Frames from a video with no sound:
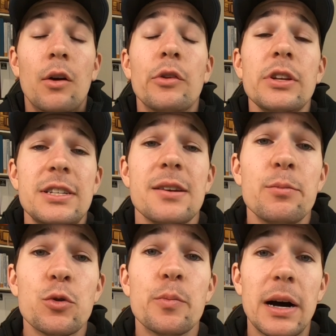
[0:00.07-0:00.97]
A really
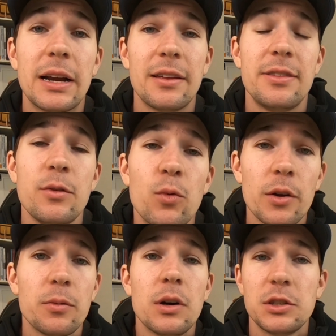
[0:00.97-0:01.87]
simple, but I think
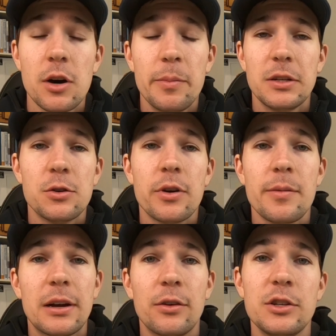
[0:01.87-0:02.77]
worthwhile topic talking
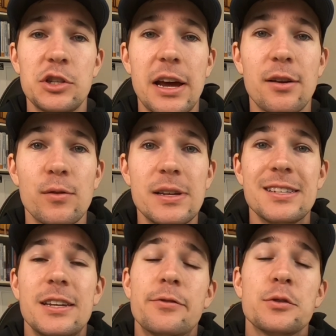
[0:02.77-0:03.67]
about on this channel is
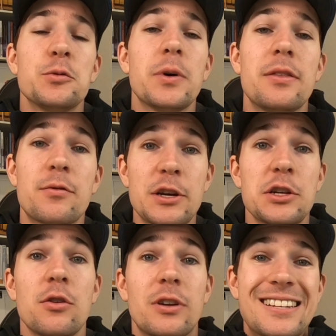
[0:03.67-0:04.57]
the difference between
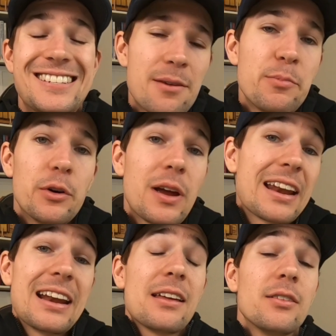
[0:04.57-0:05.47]
threshold and tempo.
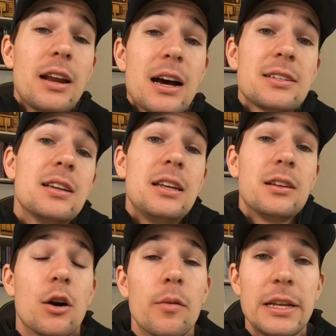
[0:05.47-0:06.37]
Had an athlete ask it in
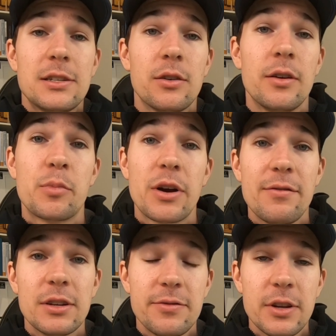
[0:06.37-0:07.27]
the comments on a
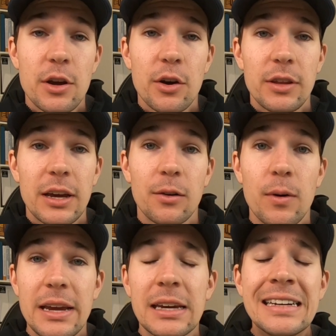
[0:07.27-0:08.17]
previous video the other week,